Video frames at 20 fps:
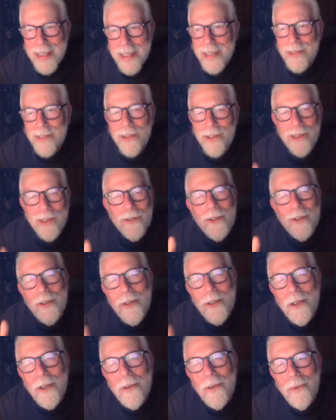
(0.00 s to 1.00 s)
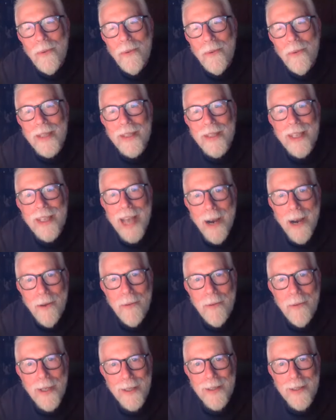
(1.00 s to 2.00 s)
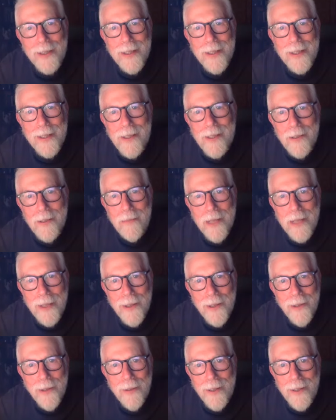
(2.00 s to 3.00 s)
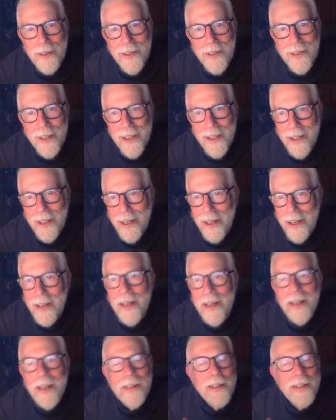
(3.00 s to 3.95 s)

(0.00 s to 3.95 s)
It says, do what thou wilt shall be the whole of the law,